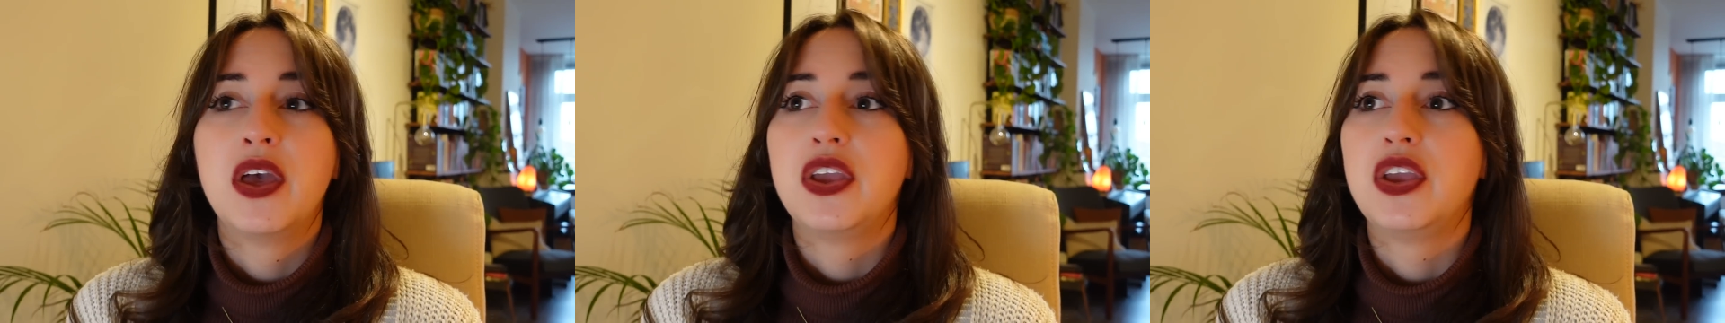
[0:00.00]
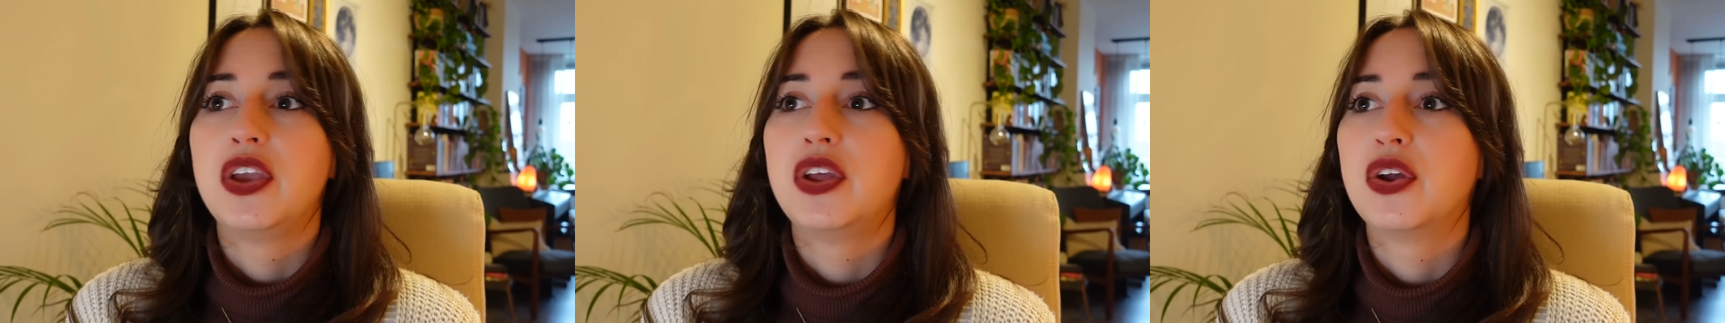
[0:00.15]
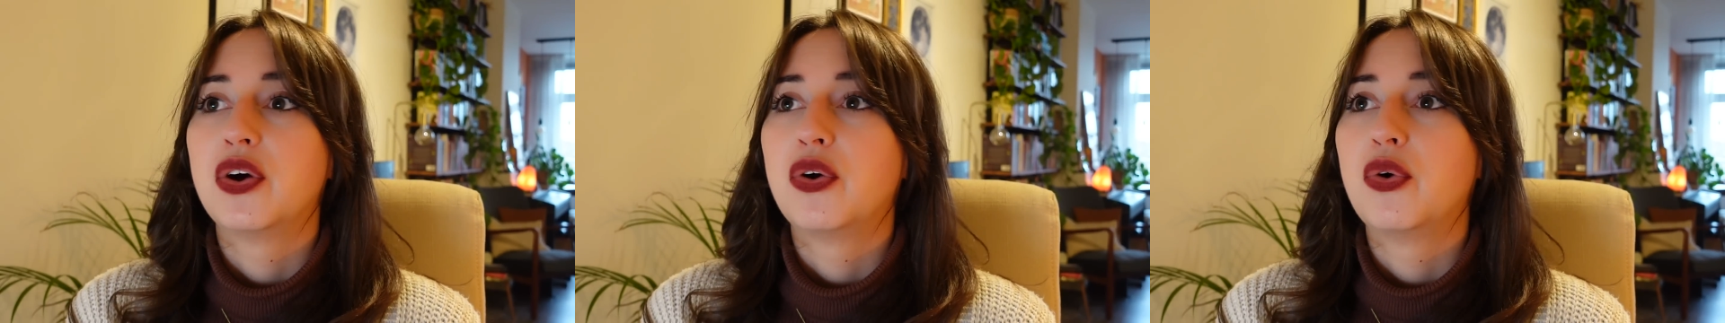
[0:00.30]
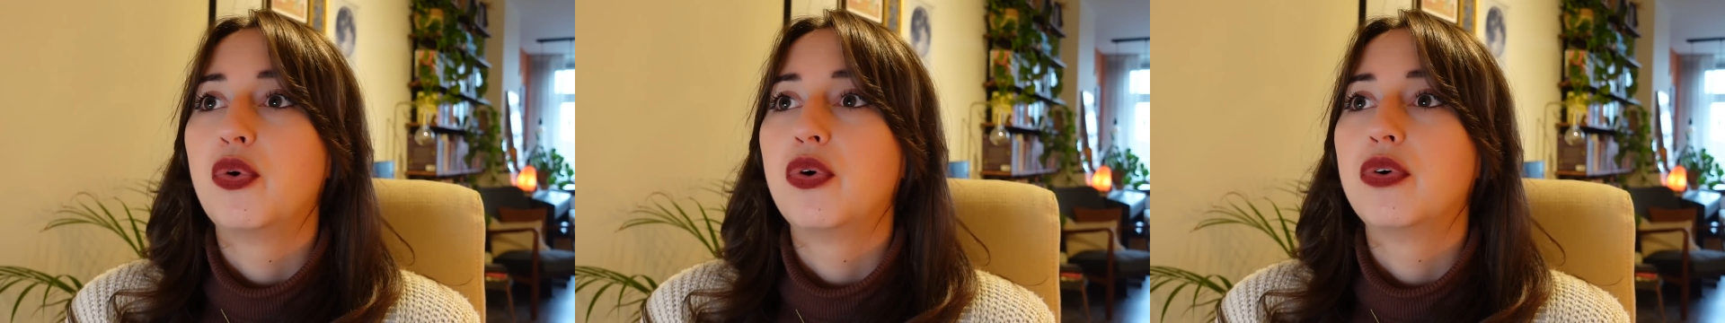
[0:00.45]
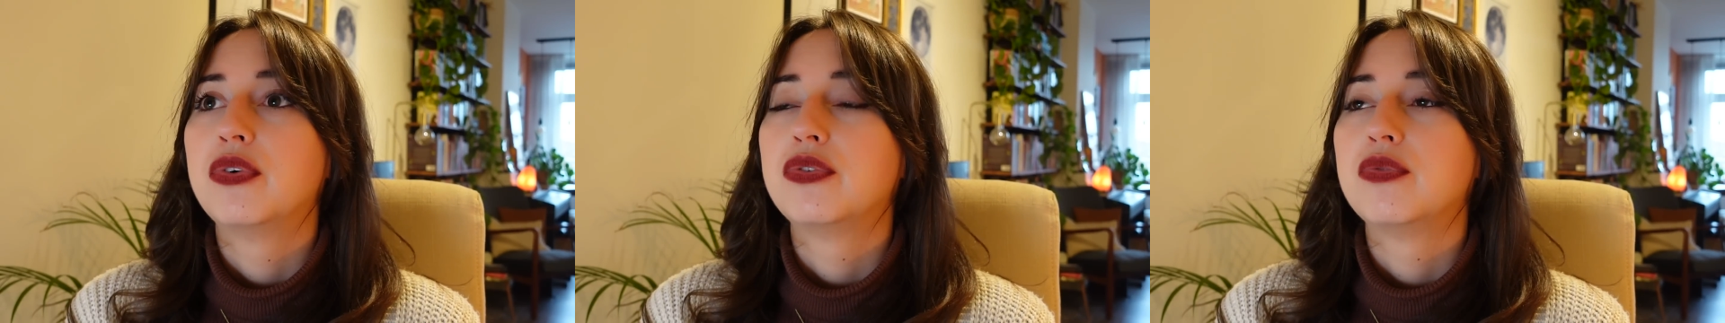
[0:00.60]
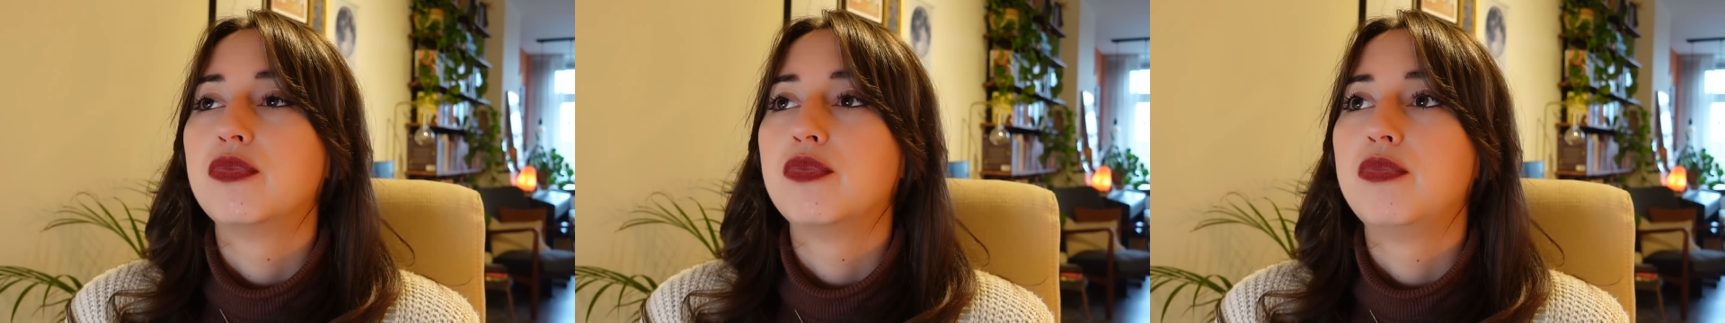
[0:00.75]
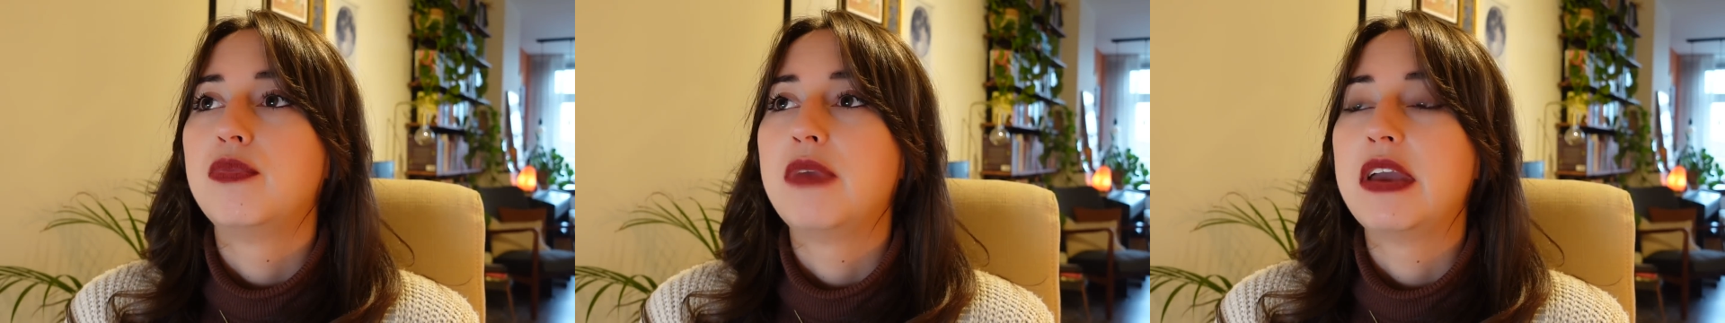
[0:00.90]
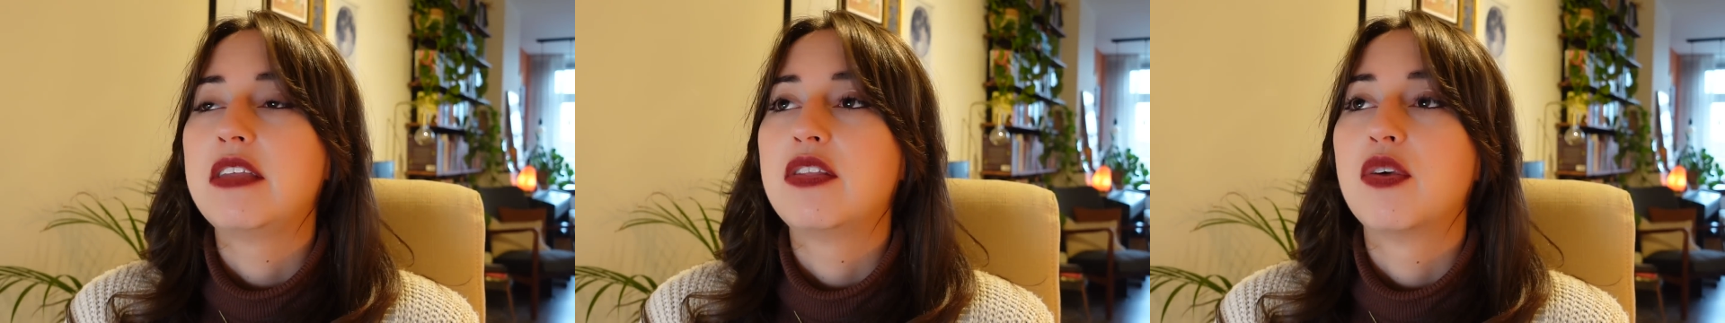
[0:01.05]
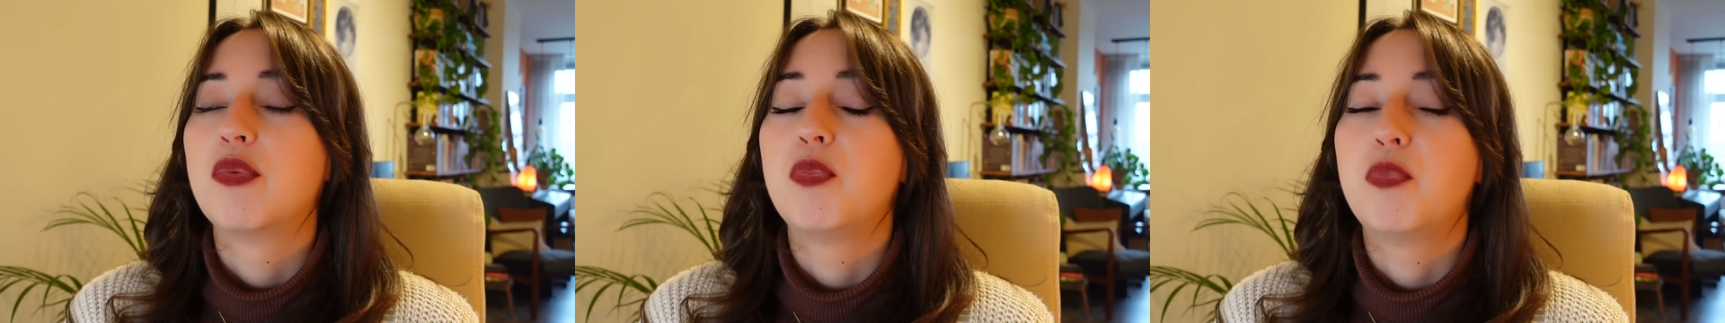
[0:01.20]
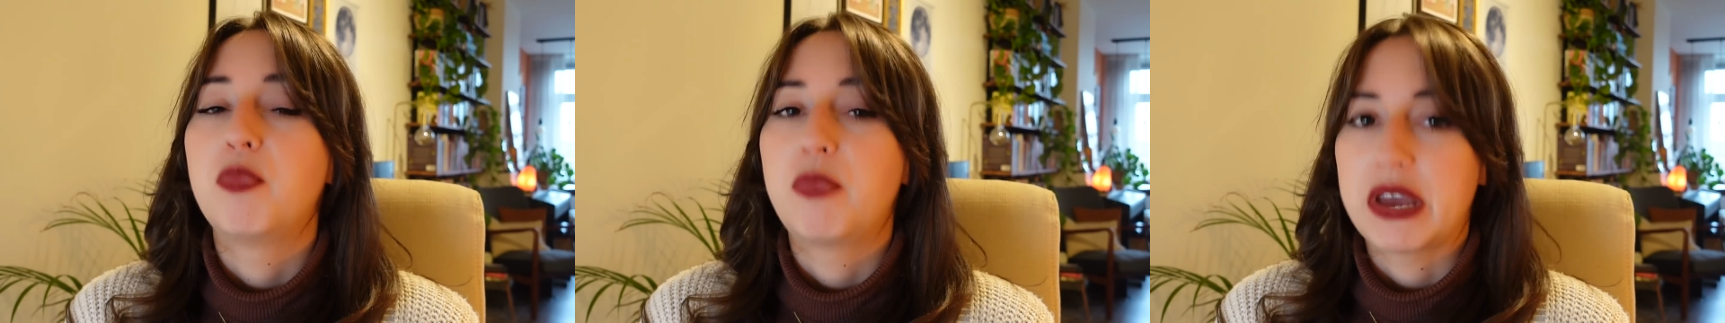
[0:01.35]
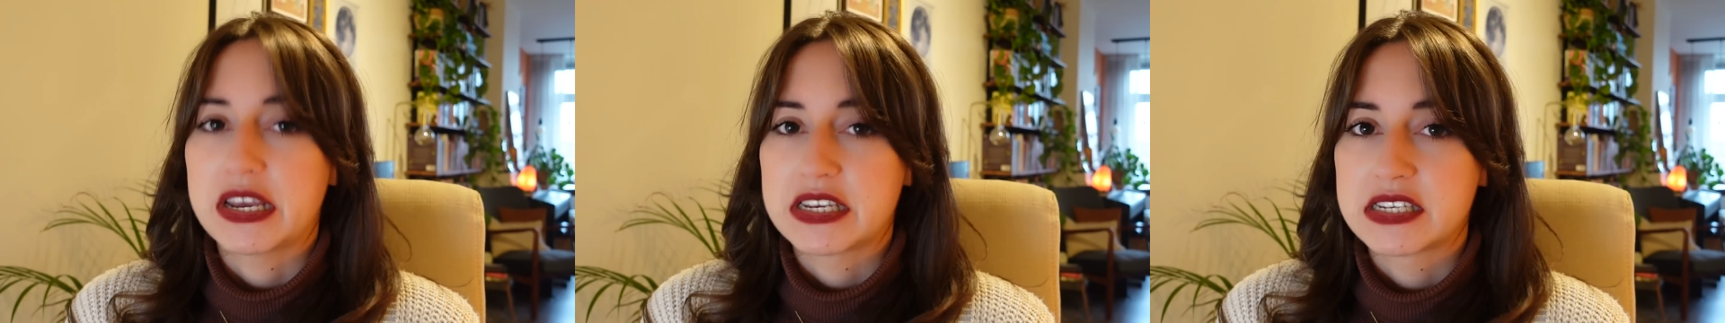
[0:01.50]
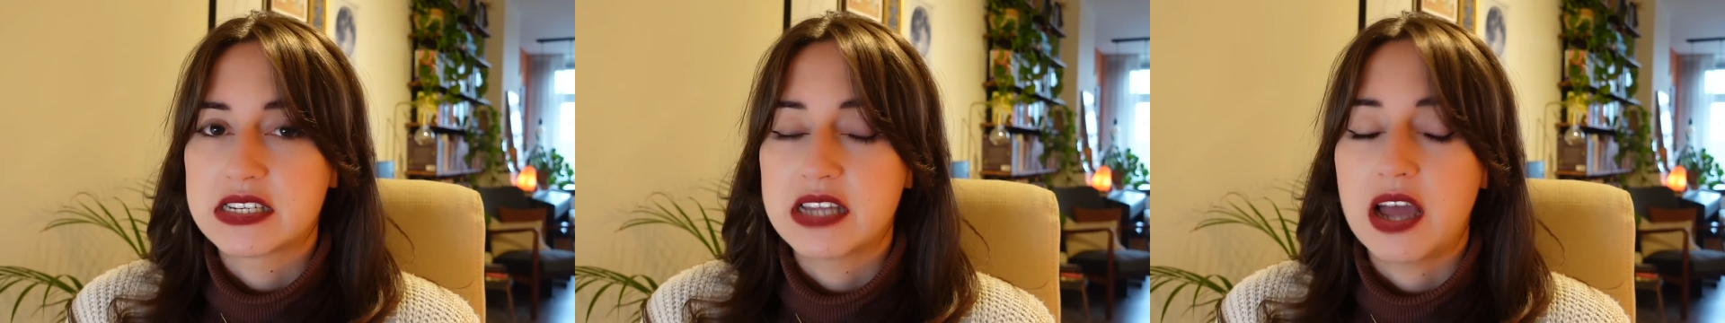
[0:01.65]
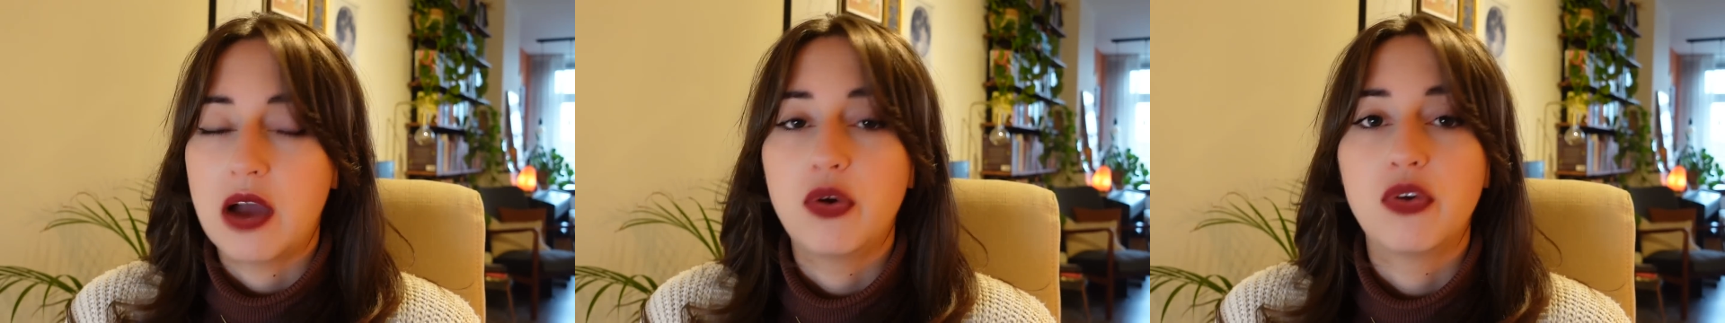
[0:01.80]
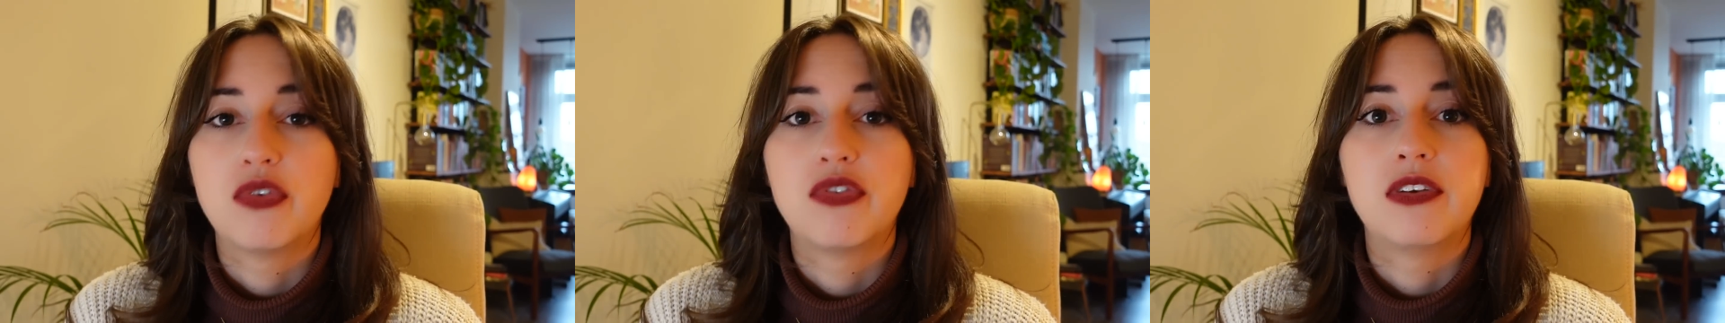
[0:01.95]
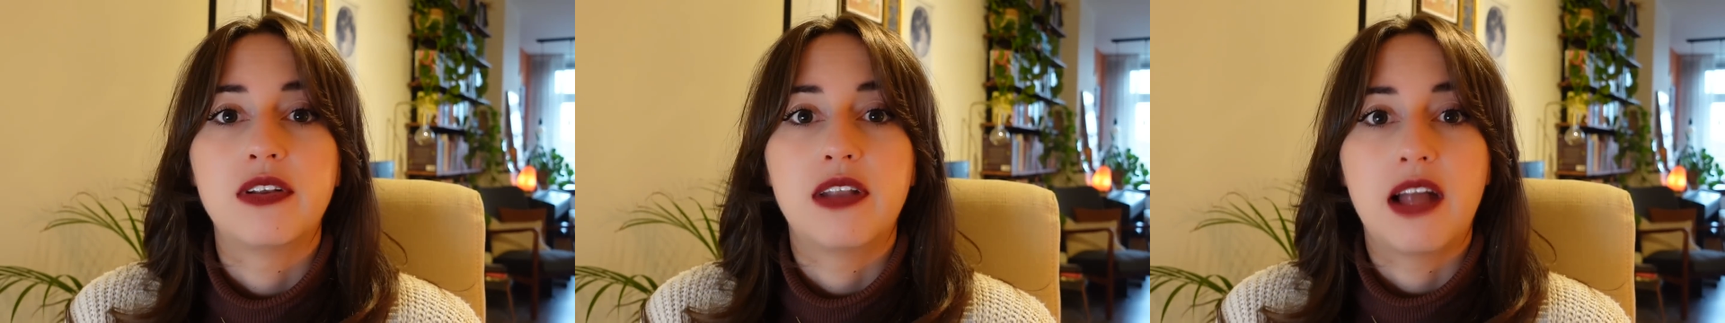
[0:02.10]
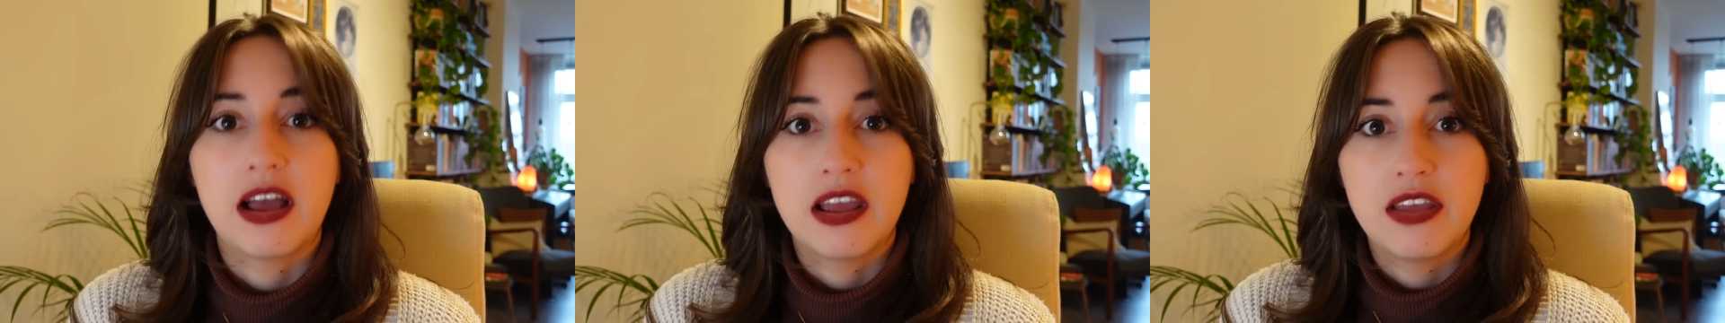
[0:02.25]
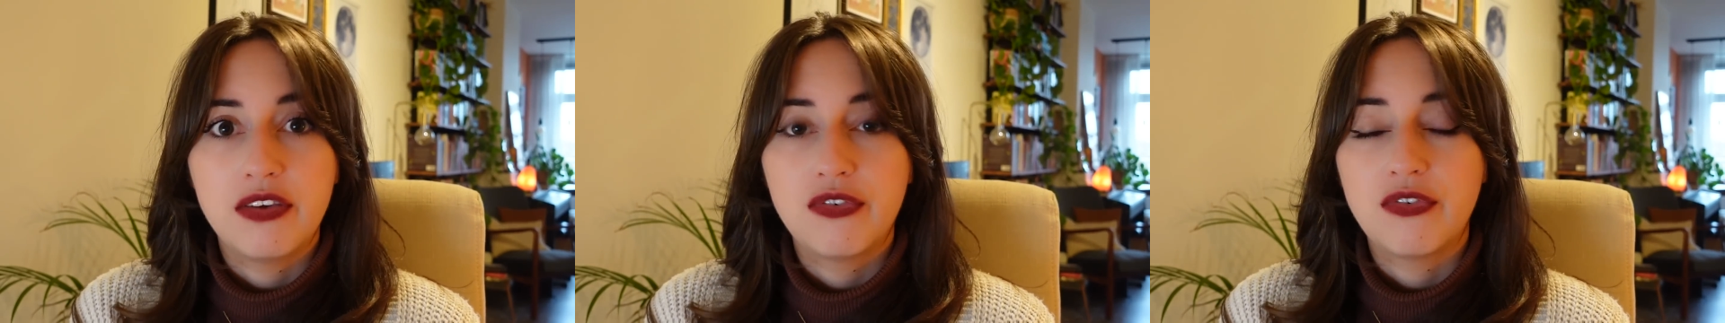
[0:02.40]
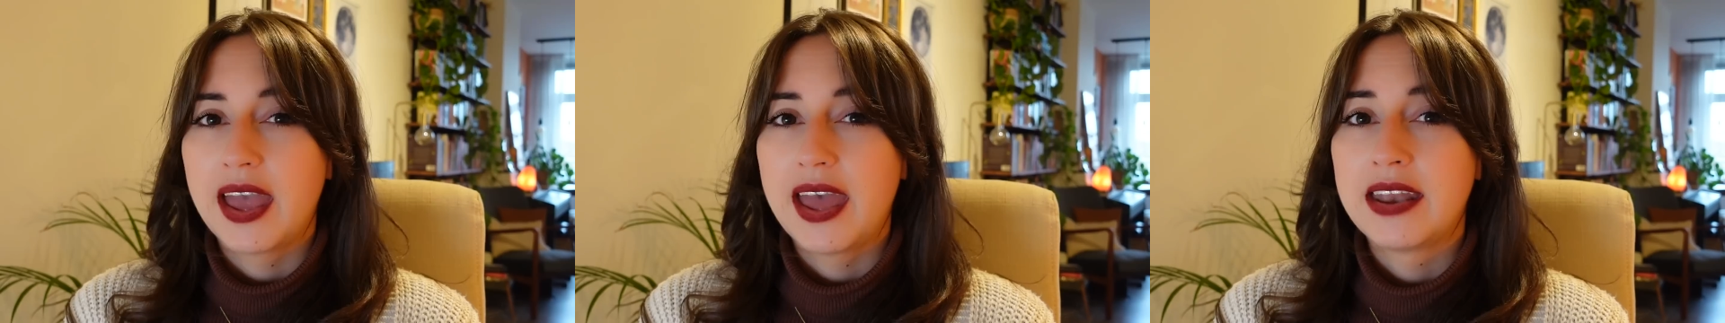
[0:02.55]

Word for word: you know, make the best out of life,